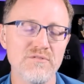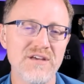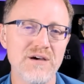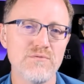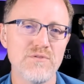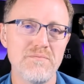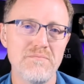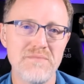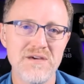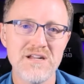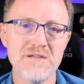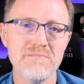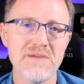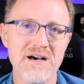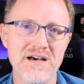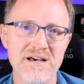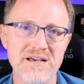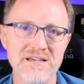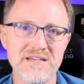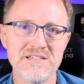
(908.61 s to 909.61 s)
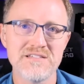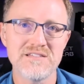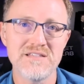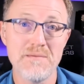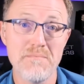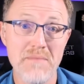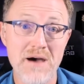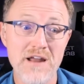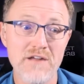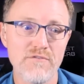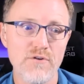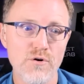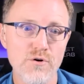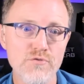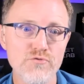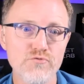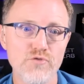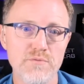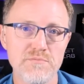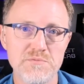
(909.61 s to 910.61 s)
that would minimize the amount of
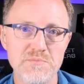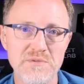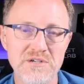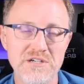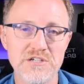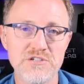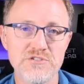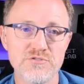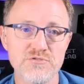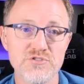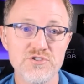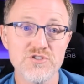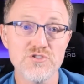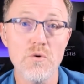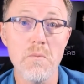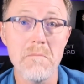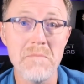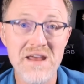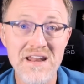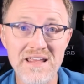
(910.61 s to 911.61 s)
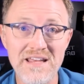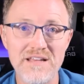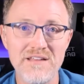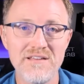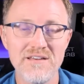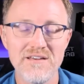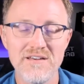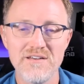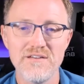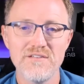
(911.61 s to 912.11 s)
earthworms because there's so many,